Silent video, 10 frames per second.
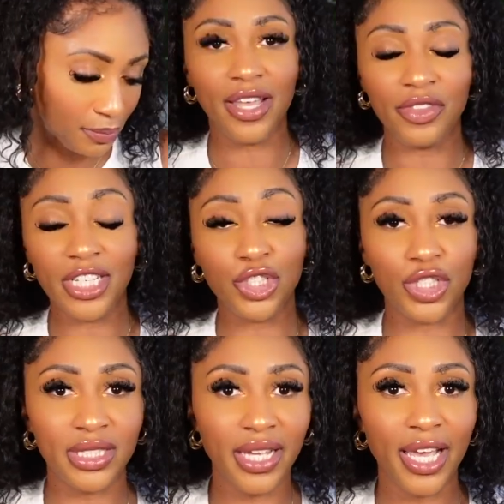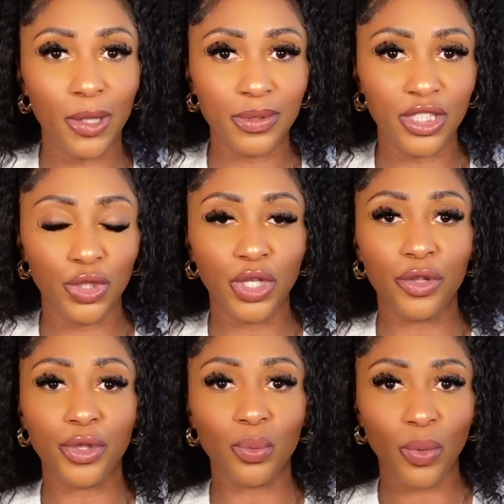and this just helps, you
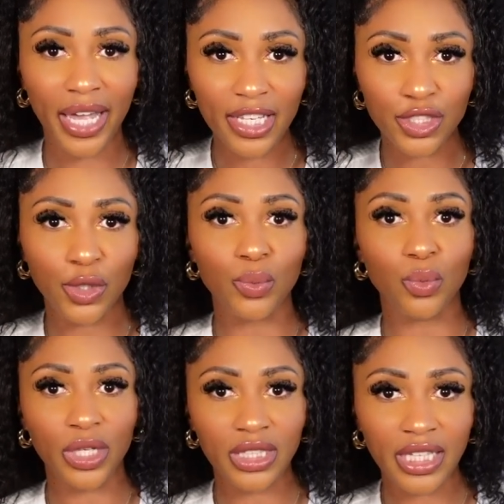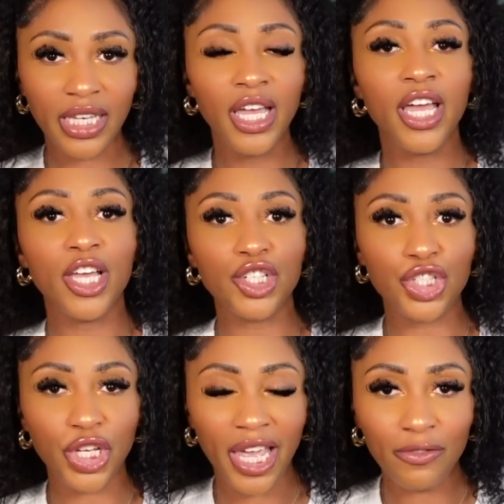know, the razor really
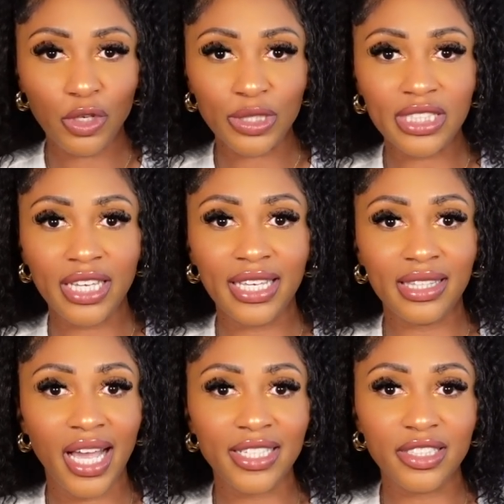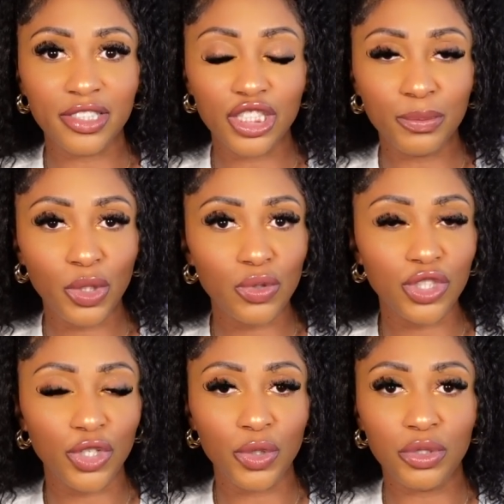shave your skin nice and smooth
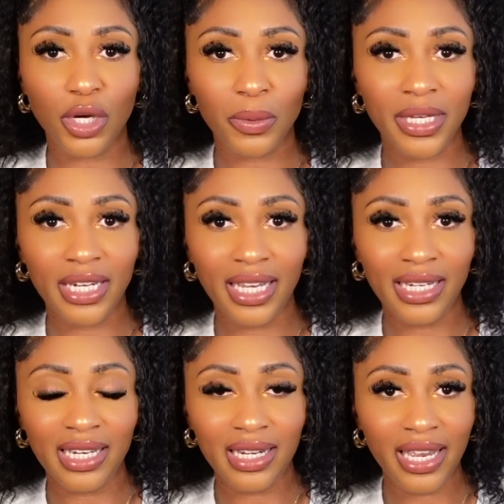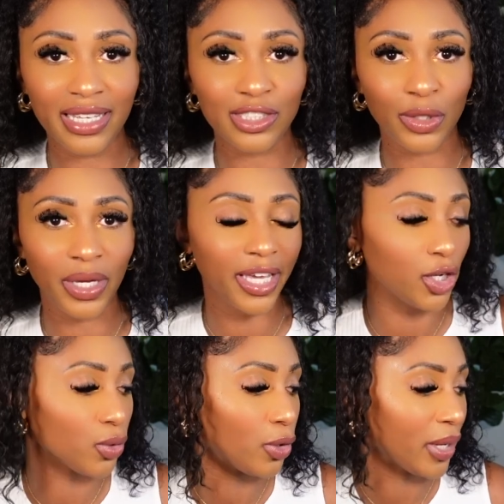so you don't get any nicks or
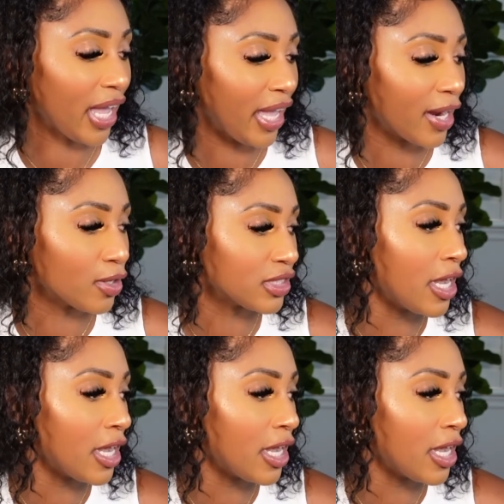ingrown hairs.